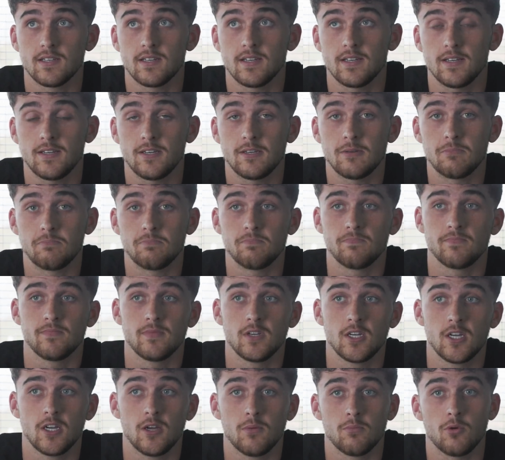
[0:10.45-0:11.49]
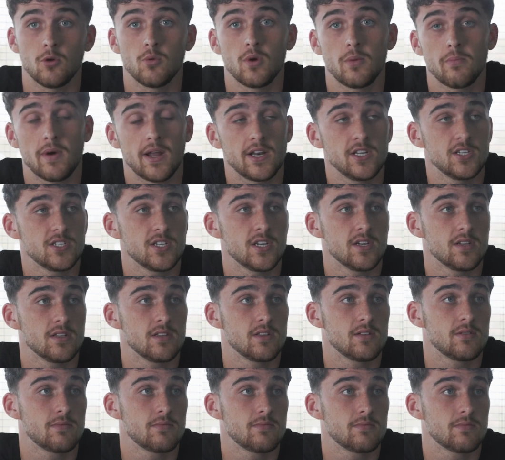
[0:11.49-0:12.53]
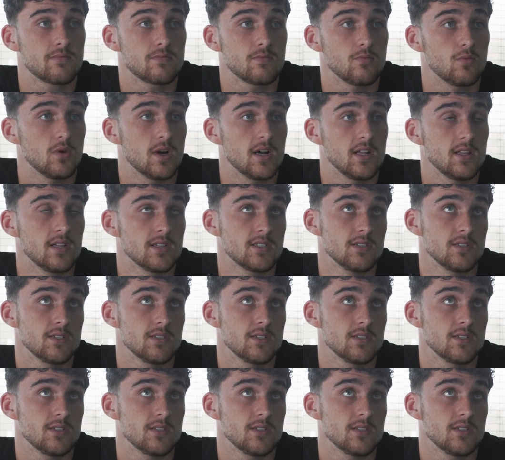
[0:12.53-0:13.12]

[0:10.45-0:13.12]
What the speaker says: But we managed it well.